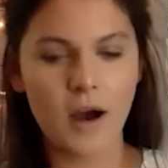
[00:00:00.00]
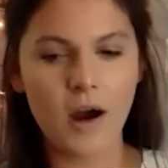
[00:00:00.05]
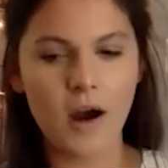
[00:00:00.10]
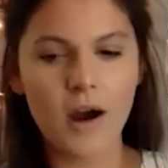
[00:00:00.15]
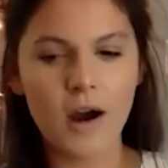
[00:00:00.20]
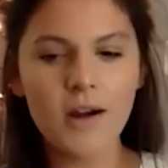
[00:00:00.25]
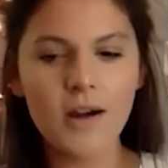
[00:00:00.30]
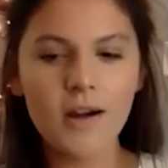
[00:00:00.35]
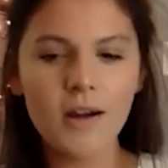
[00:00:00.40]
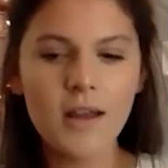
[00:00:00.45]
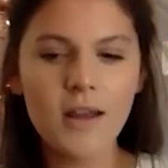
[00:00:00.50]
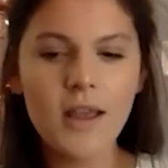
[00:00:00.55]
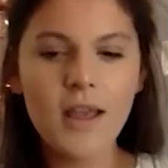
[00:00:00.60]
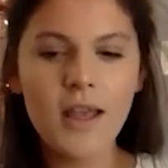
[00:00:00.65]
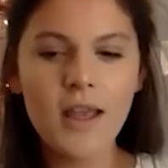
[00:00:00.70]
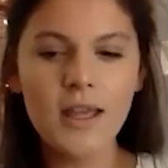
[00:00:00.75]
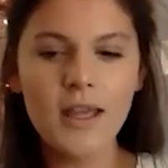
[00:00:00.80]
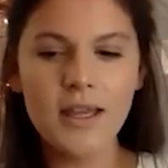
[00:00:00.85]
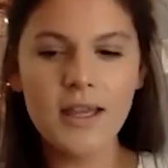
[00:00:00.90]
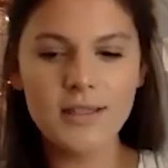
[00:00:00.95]
art
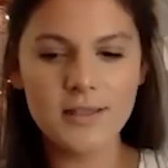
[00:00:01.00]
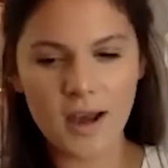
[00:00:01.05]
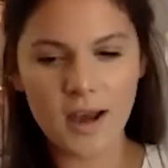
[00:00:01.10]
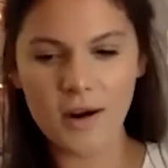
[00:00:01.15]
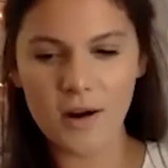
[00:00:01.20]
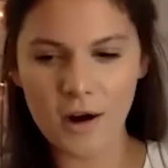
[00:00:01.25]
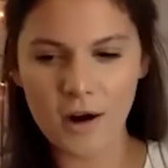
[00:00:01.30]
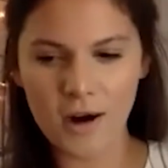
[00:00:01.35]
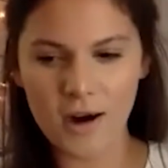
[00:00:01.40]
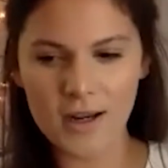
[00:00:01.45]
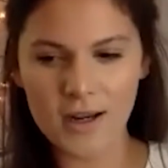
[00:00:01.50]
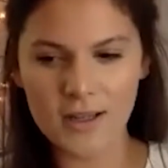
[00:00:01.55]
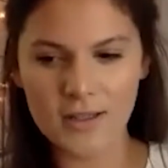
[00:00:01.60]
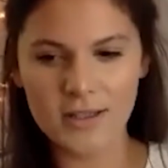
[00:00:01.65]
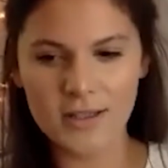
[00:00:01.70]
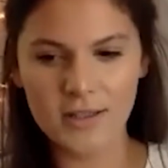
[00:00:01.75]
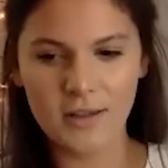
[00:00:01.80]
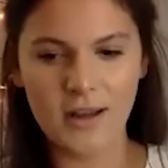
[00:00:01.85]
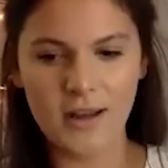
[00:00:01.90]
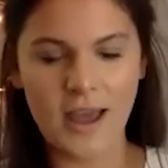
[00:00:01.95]
is not art
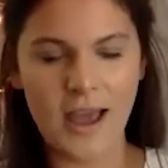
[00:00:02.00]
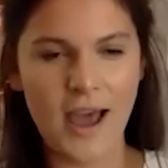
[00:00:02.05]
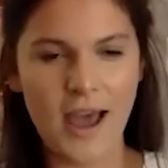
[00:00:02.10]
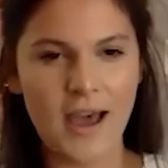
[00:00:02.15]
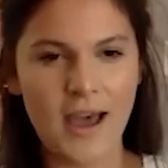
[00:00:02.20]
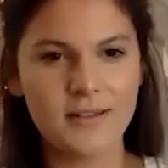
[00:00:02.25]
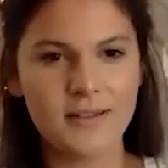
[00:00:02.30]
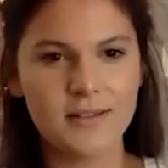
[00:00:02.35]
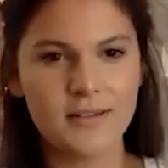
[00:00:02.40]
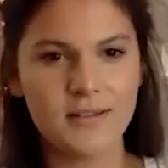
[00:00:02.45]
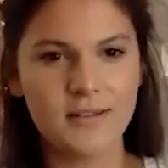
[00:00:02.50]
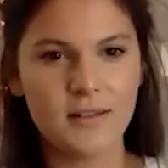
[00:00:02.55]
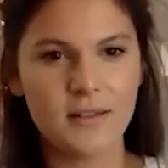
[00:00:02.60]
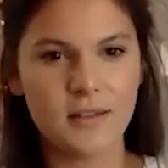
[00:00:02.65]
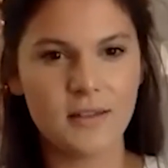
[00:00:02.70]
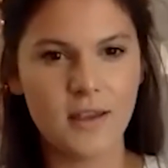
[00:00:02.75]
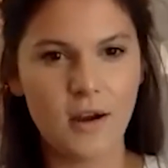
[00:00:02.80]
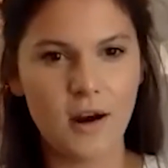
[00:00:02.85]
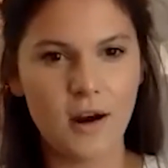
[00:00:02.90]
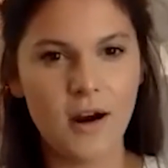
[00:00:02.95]
until it has
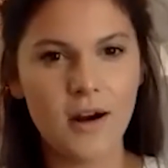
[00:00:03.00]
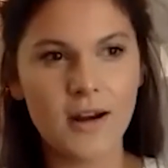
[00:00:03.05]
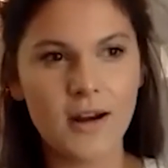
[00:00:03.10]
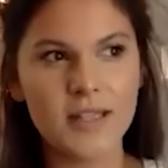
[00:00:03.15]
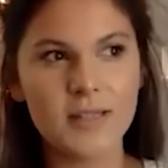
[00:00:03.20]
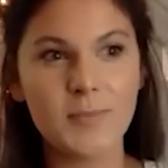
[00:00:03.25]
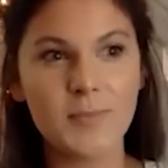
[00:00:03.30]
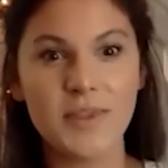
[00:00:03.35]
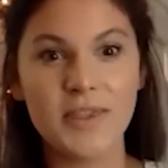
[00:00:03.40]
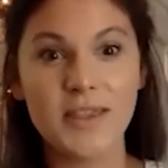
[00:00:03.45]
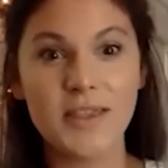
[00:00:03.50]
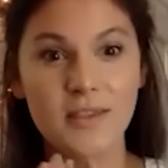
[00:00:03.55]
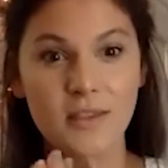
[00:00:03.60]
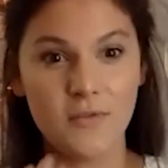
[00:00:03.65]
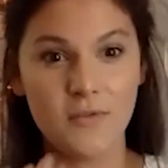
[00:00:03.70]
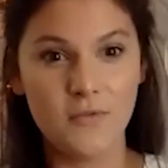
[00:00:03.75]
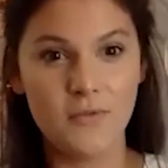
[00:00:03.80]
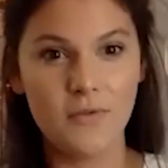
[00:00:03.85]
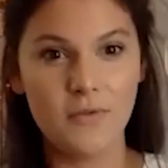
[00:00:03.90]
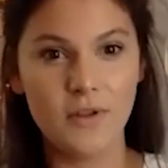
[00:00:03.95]
the artist, but
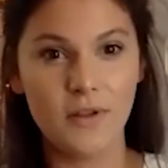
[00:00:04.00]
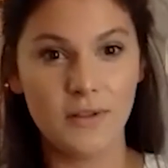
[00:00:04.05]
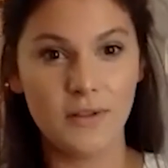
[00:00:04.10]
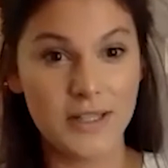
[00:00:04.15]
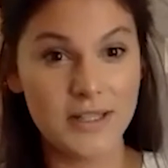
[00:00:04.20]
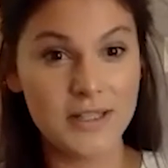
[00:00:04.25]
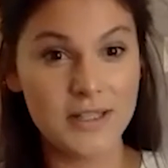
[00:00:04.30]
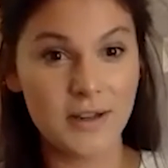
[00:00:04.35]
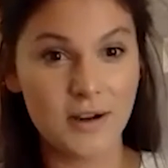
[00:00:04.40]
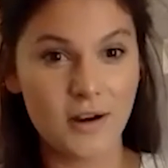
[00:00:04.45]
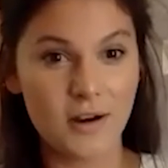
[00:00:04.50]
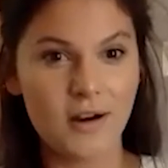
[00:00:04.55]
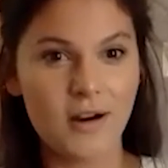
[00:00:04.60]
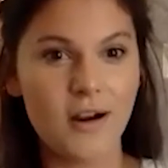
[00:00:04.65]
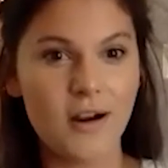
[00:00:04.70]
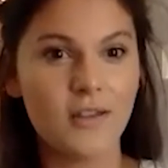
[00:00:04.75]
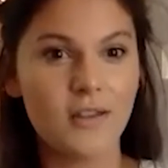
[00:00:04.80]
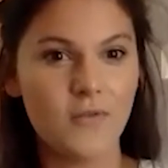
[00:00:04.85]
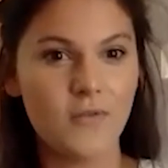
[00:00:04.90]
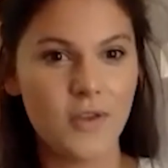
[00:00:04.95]
then the listener
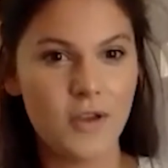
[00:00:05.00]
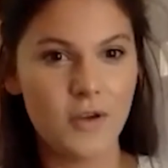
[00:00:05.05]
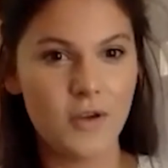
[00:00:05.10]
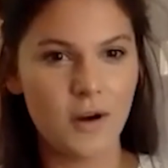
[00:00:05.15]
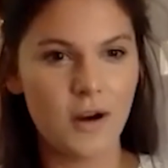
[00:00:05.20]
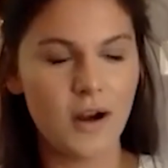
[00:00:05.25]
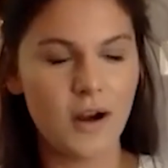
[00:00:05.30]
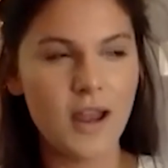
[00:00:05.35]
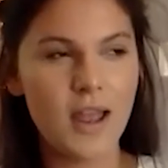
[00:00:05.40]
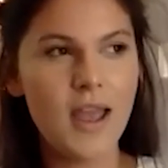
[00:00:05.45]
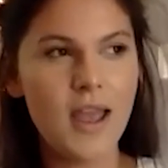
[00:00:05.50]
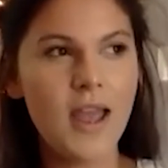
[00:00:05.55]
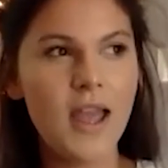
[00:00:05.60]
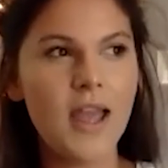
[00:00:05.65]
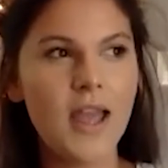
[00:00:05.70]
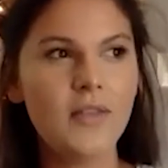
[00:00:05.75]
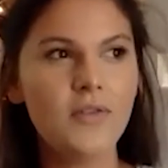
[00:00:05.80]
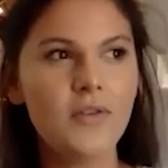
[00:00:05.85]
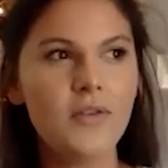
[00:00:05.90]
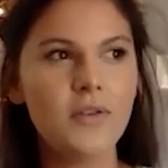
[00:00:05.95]
or the viewer.
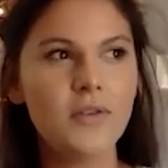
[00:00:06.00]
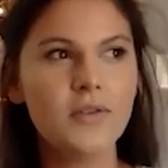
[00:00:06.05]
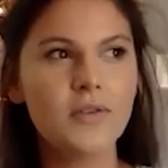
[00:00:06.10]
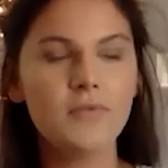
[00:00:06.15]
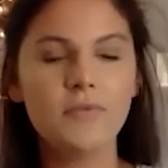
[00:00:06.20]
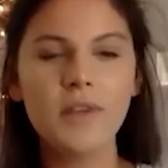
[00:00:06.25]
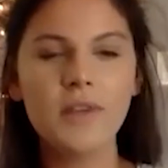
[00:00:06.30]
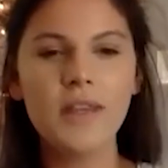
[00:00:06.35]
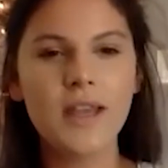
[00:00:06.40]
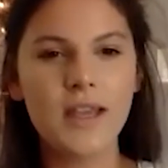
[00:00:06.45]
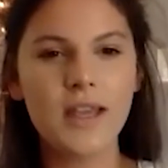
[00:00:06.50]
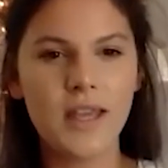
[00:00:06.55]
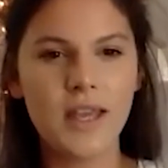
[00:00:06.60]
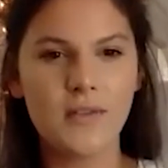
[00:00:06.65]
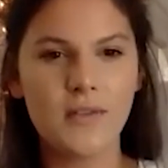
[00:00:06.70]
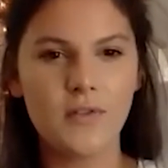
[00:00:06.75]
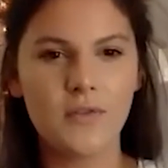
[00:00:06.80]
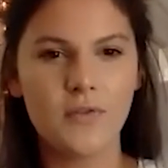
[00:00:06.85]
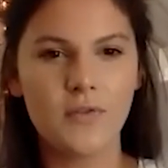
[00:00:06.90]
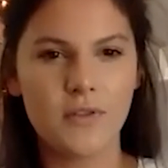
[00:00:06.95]
And so it's really a
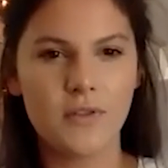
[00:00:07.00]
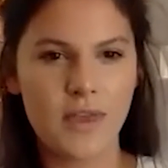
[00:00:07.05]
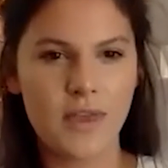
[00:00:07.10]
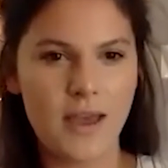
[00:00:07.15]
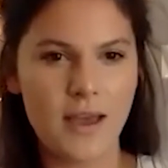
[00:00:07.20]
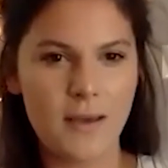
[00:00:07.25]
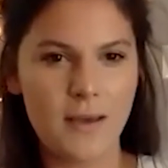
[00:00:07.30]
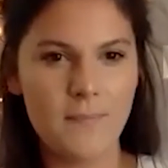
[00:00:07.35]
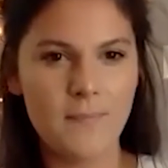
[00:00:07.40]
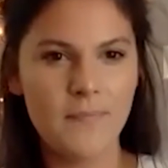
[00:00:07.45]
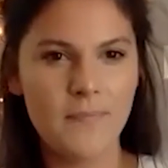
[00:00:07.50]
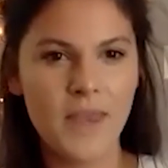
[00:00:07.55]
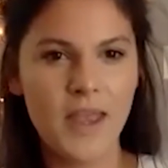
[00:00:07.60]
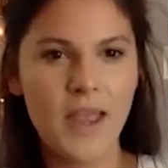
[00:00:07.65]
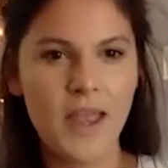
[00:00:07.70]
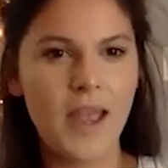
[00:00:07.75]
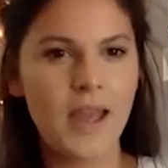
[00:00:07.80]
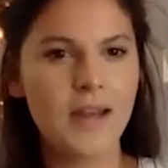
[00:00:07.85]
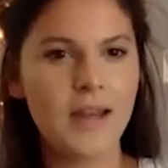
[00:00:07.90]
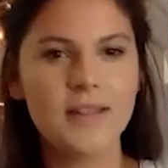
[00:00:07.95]
gift for them,
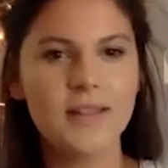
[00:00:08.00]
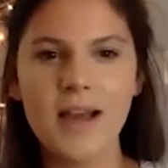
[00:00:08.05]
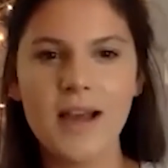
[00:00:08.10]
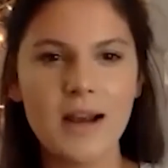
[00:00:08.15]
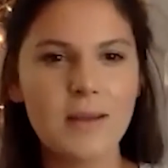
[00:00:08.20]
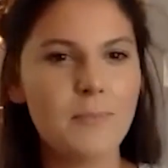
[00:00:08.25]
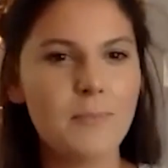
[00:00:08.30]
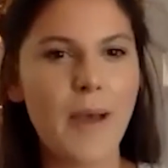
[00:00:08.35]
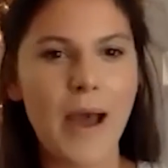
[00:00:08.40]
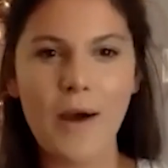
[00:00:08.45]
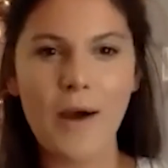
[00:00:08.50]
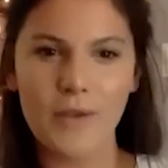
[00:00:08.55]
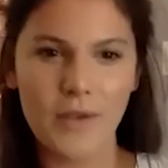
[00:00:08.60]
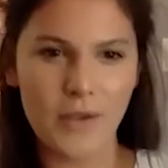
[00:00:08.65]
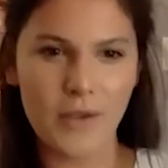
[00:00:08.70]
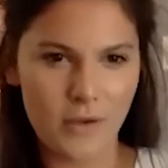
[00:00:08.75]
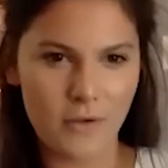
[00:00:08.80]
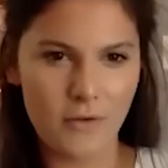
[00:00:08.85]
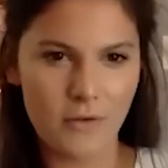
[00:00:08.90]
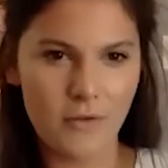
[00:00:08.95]
and it's not
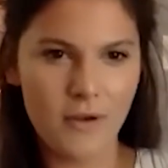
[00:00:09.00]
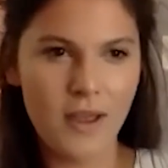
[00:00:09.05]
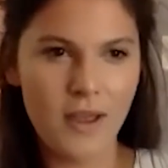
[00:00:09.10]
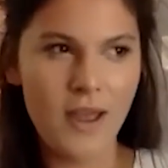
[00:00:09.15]
about you.